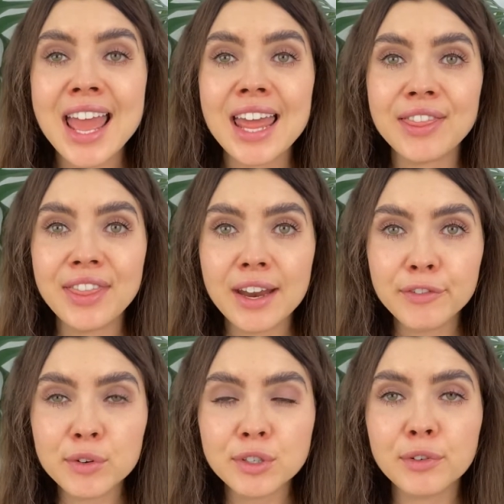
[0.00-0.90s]
and
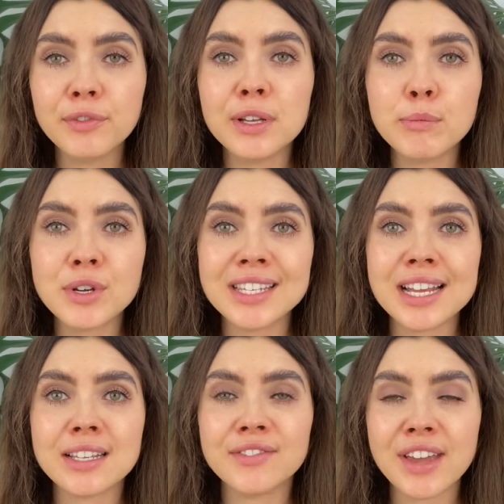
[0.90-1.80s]
therefore to feel more
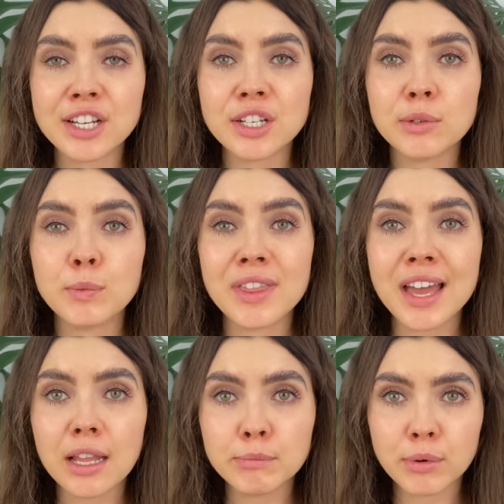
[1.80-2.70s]
satisfaction with
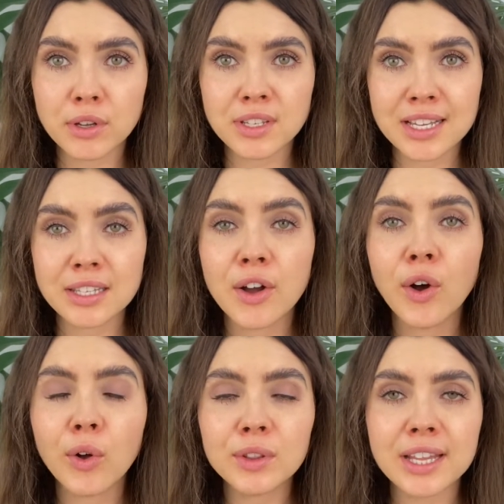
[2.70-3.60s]
unprocessed
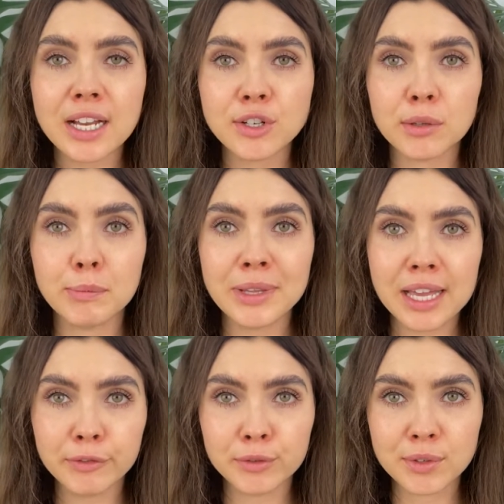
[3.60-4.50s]
whole natural
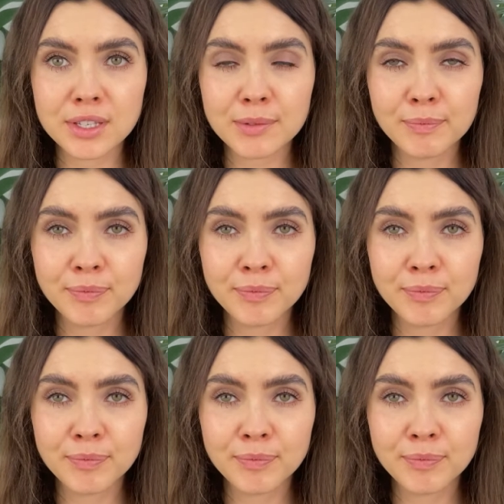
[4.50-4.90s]
plant foods.